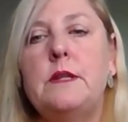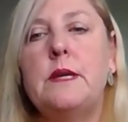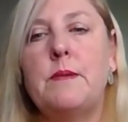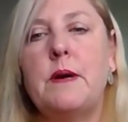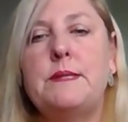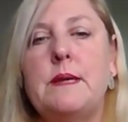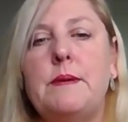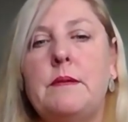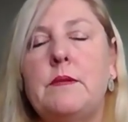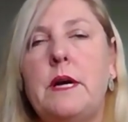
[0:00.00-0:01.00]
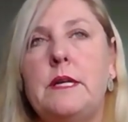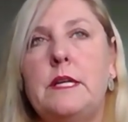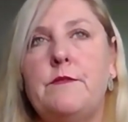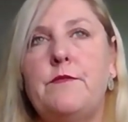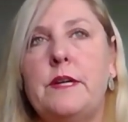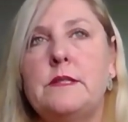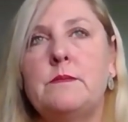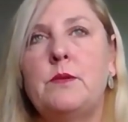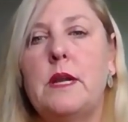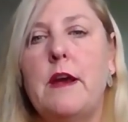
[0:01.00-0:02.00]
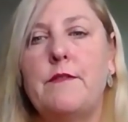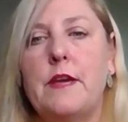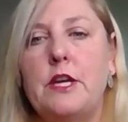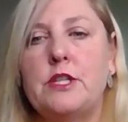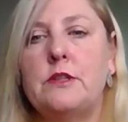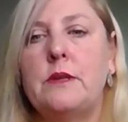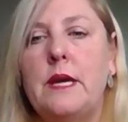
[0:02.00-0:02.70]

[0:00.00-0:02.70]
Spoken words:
That might be something I'd need to find some more clarification on.